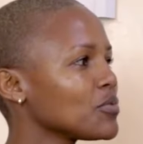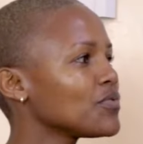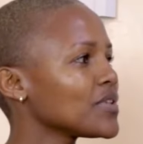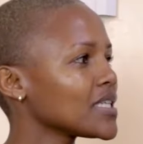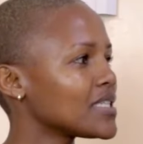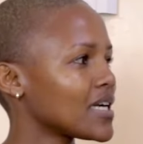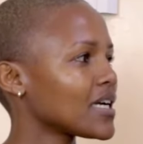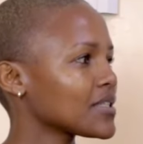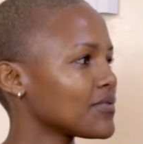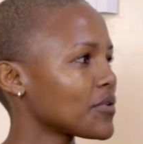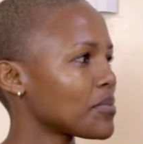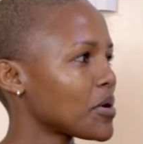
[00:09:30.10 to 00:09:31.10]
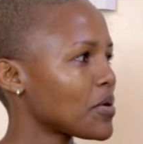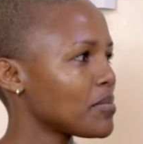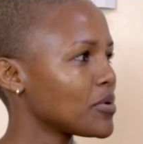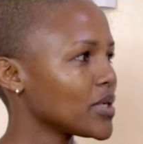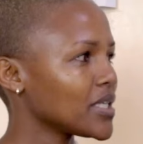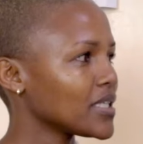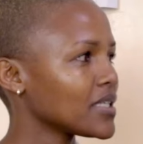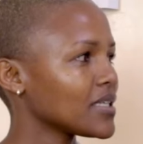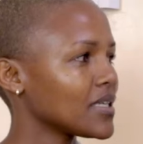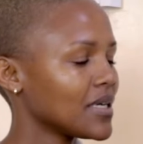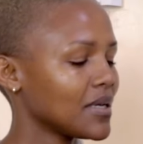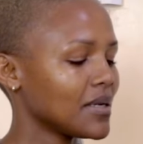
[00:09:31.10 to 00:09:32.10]
removing drugs from our body.
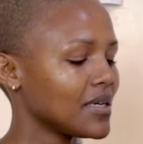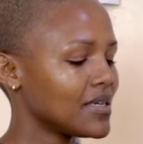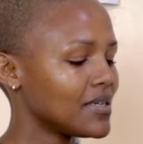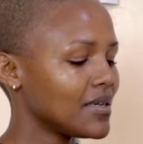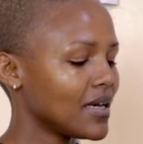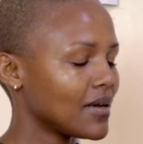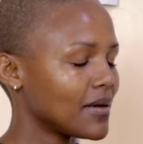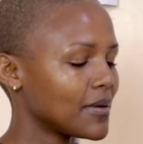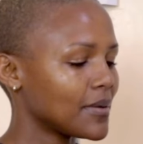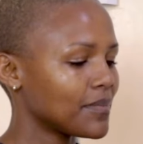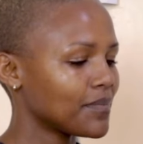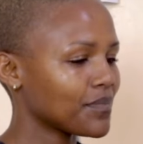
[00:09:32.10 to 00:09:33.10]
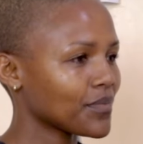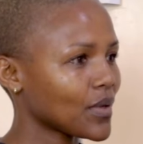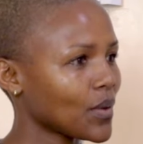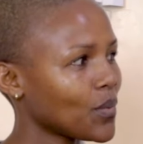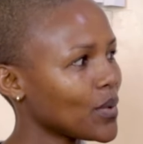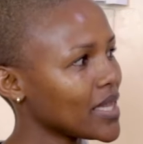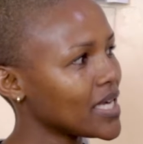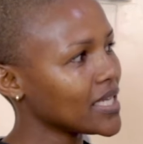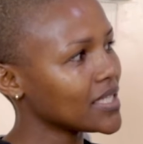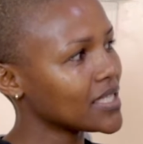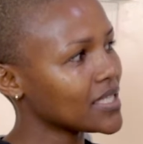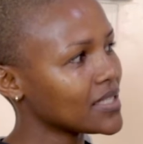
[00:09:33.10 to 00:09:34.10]
Whether
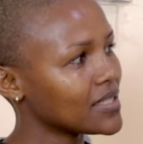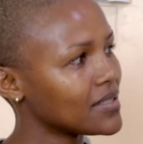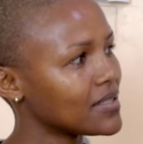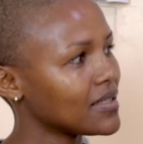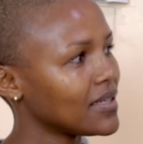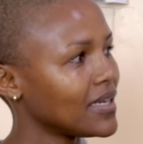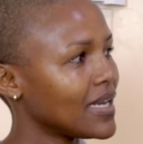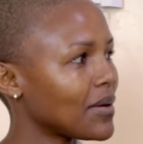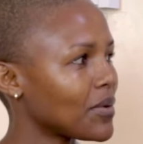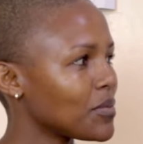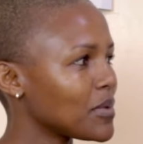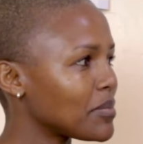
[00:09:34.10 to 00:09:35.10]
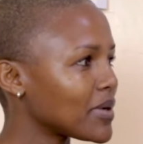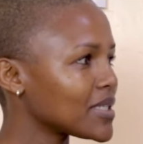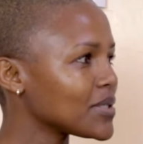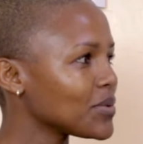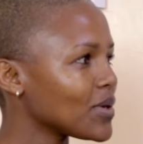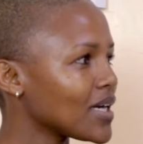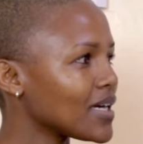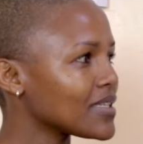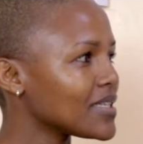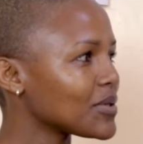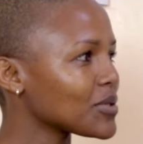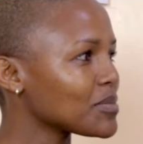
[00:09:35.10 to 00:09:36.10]
it is dawa umepatiwa
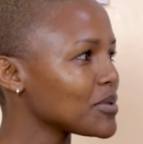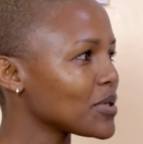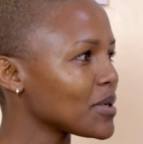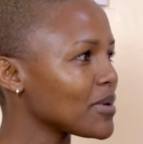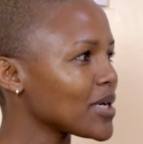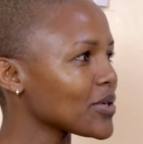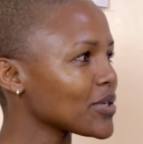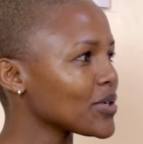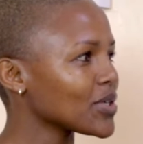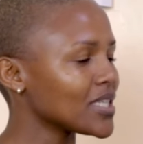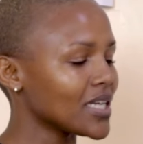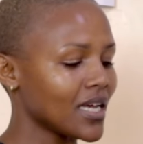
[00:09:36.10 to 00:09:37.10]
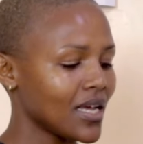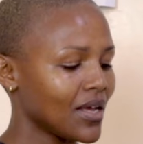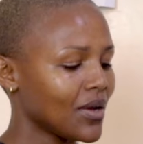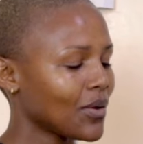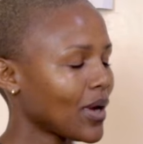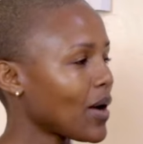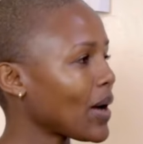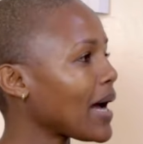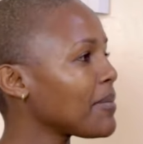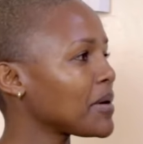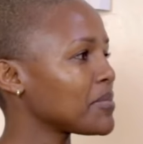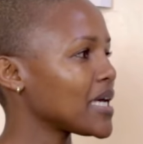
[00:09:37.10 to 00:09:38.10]
at the hospital by your doctor,
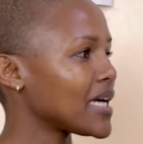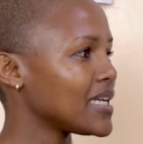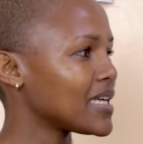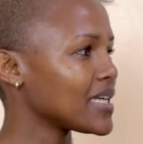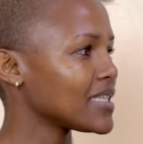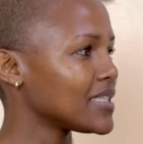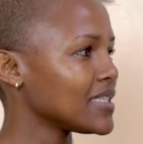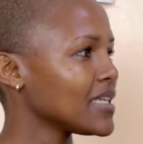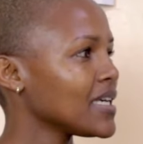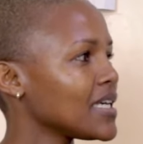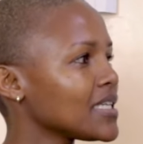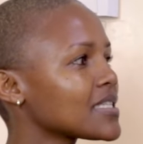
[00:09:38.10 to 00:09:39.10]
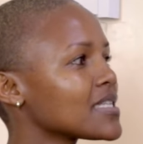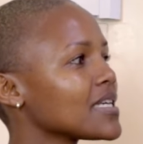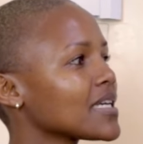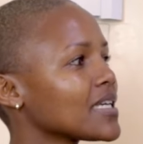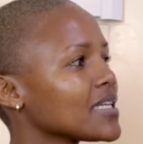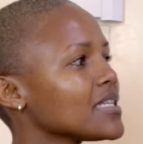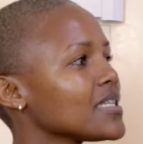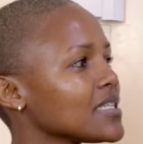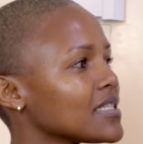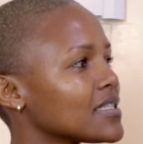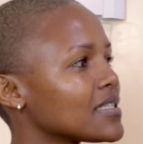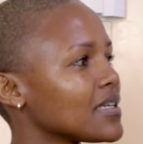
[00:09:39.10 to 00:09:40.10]
ama mihadarati. It's the
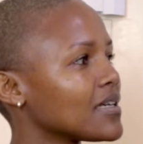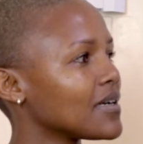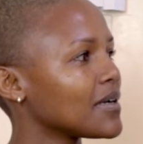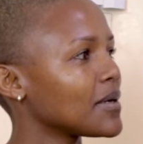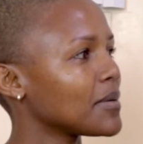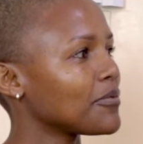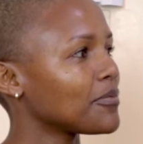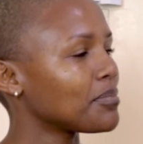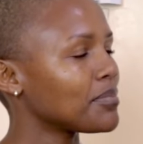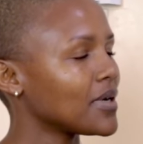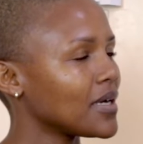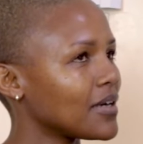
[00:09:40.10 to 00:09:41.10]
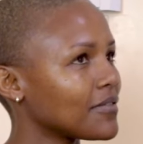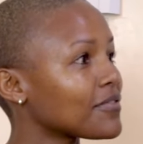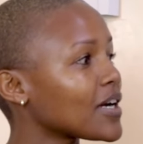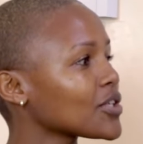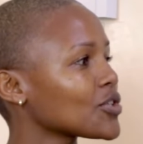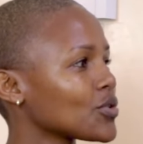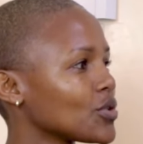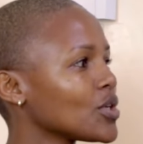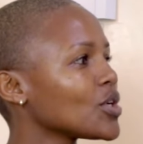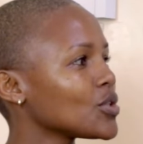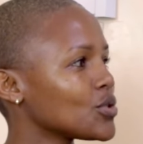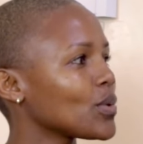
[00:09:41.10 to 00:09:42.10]
kidney's
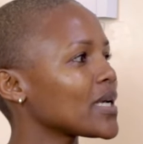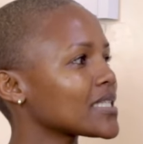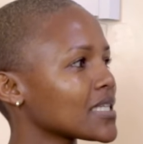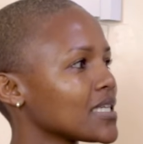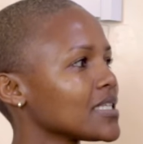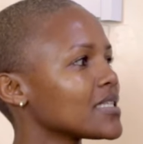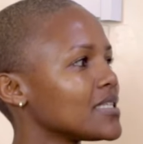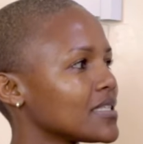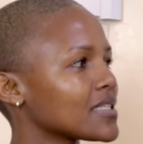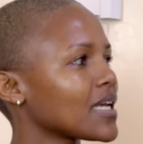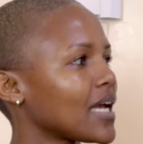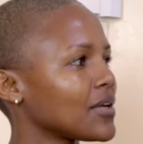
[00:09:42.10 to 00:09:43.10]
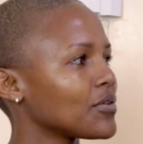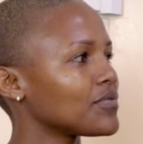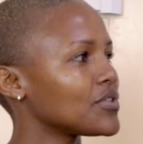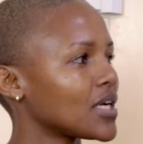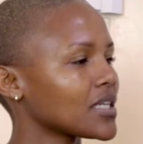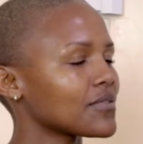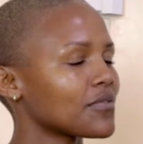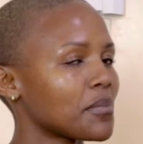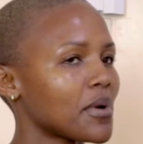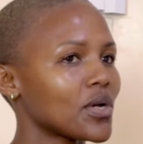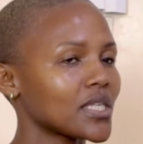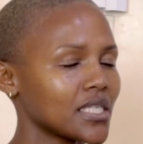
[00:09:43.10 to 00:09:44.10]
function to excrete this kind of drugs
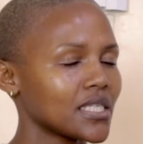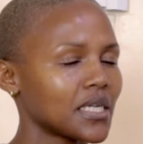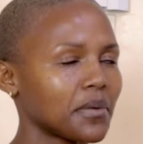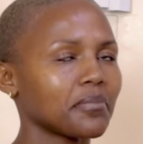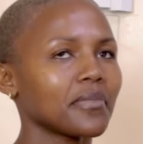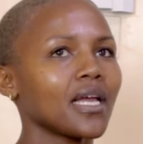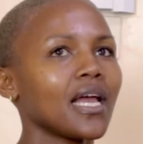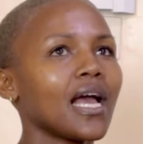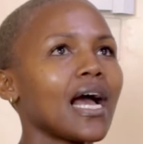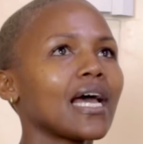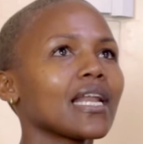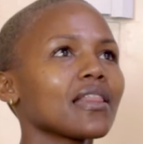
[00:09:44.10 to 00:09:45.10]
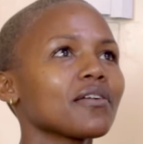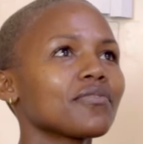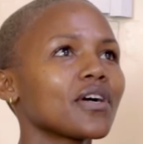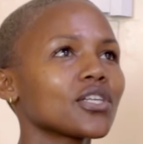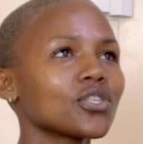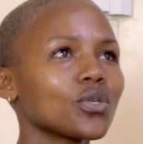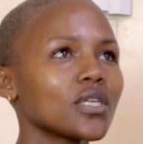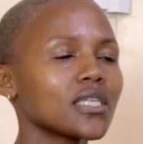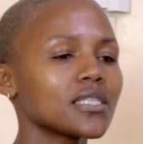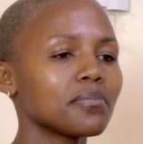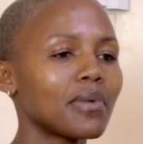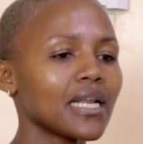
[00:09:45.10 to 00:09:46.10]
from our system. Another function
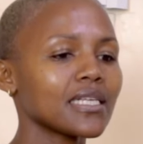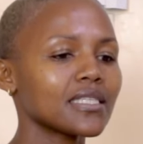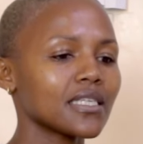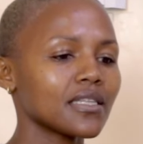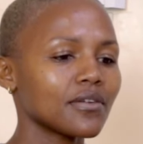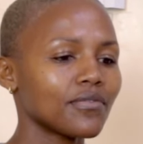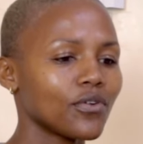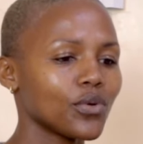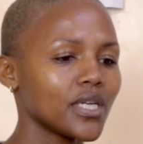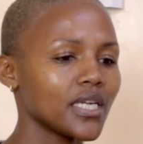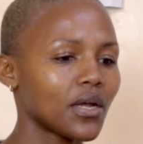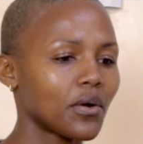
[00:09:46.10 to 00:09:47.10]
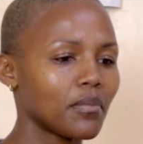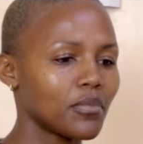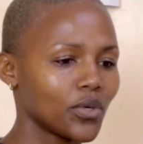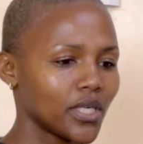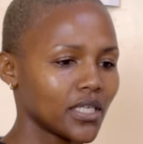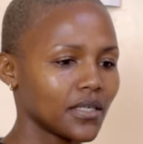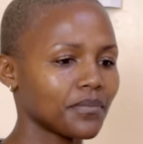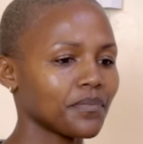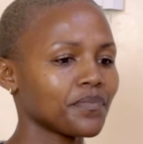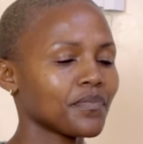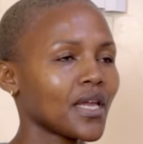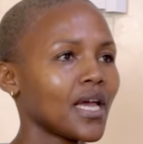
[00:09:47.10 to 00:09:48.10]
is balancing the fluid in our body.
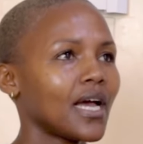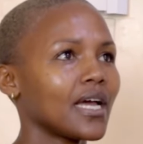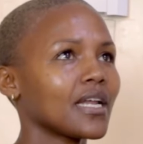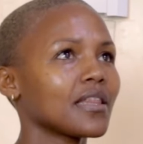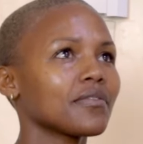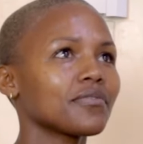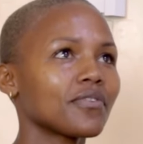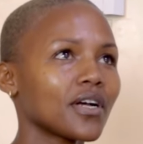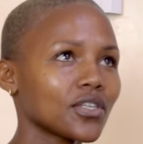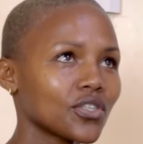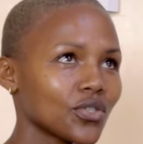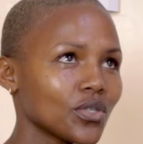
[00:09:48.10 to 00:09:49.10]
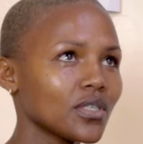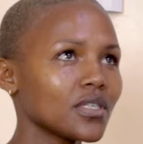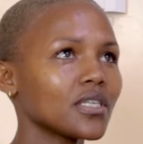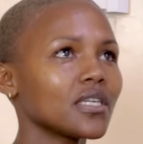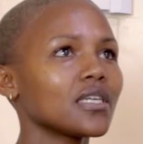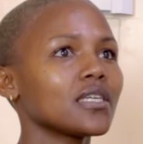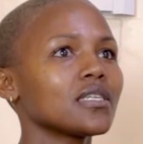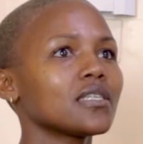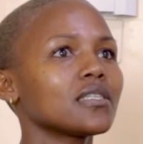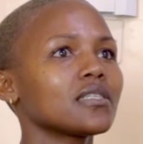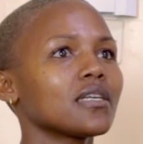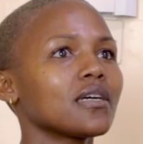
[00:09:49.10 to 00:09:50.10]
Another function
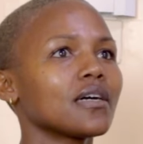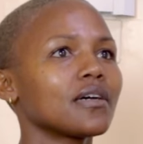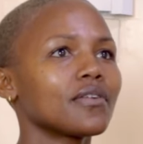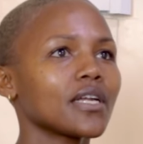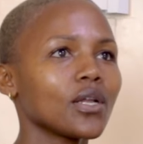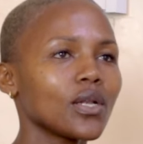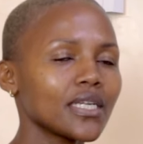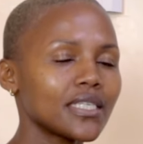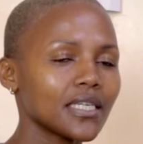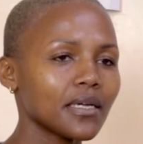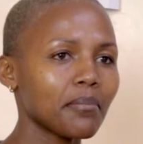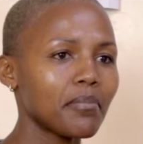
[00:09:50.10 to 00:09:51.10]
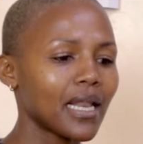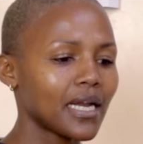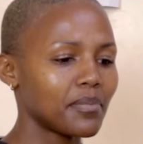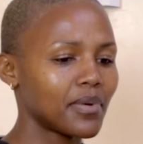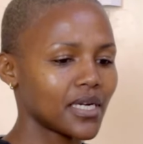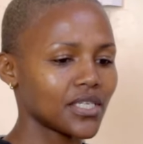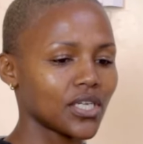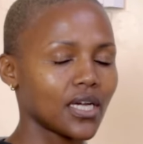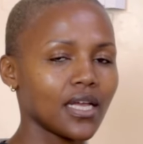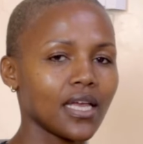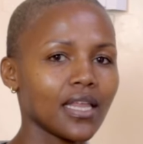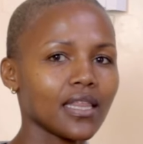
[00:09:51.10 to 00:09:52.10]
is regulating blood
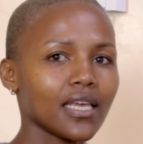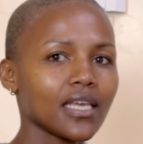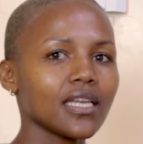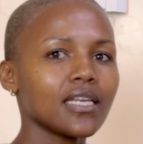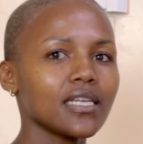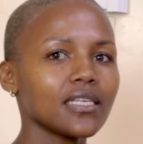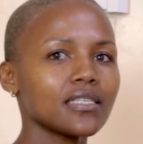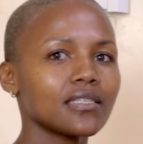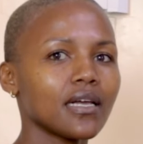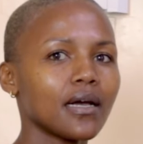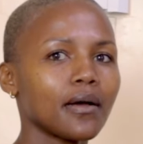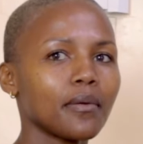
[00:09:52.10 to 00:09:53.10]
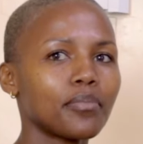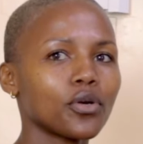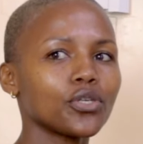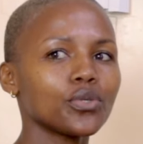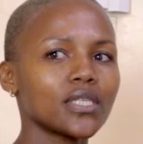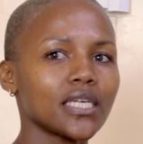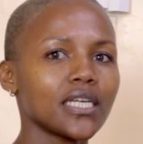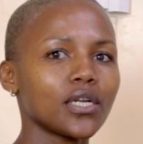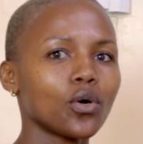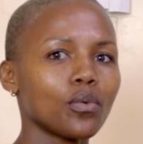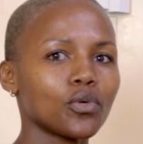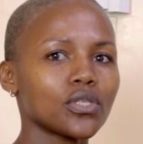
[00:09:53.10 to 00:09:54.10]
pressure. The kidneys produce
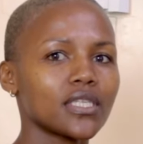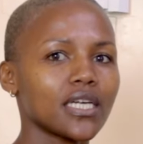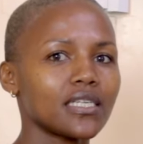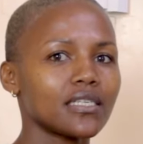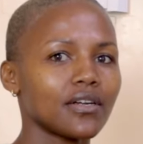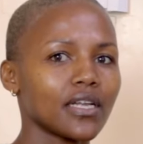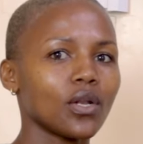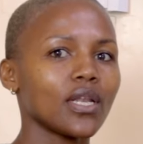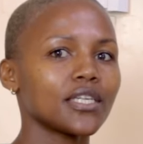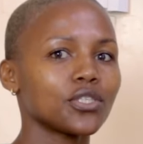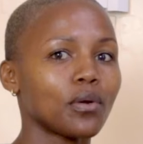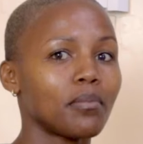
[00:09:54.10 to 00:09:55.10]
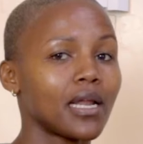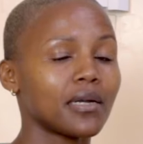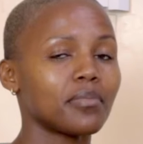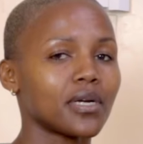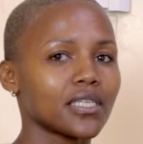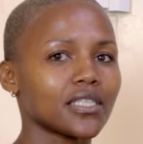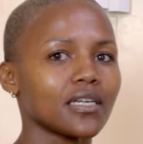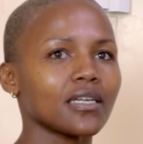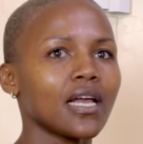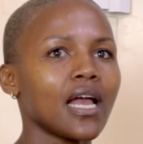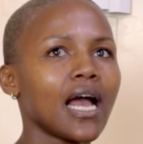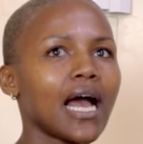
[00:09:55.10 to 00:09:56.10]
certain hormones that regulate your blood pressure.
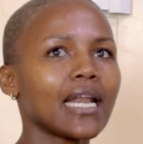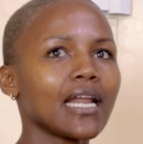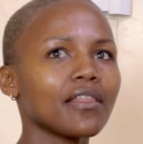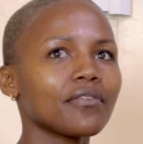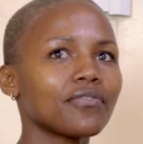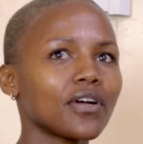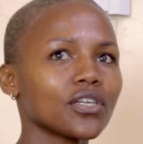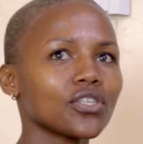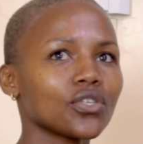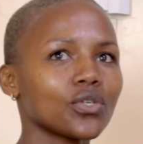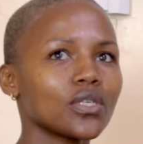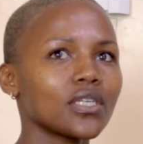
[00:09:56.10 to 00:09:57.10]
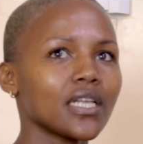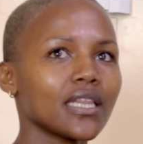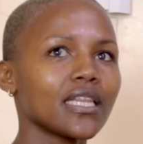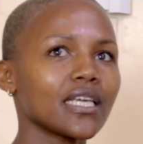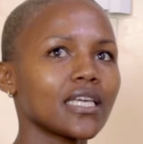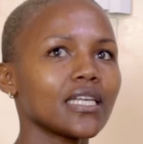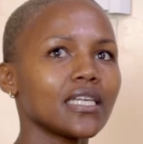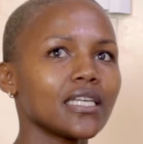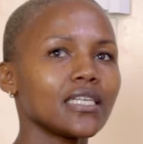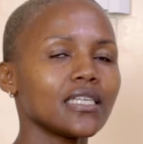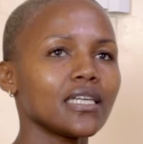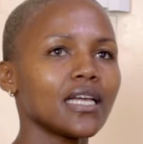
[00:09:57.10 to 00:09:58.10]
Another function the
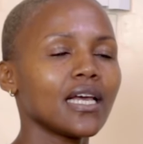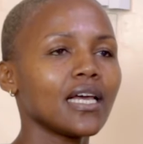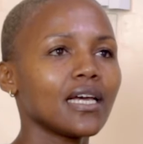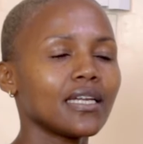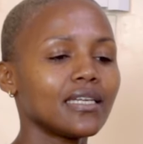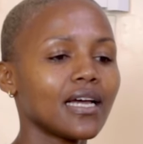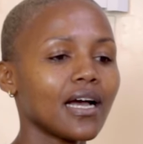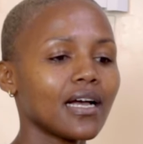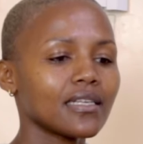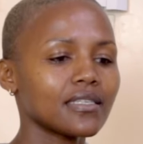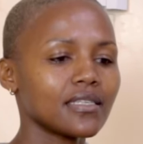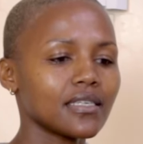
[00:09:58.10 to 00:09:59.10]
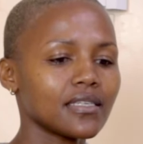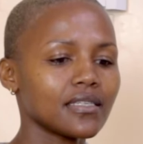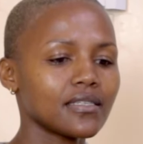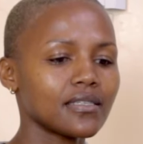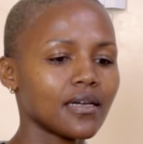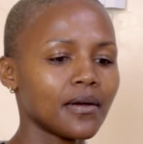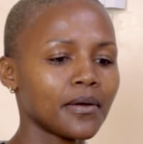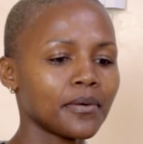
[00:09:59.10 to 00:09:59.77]
kidney does is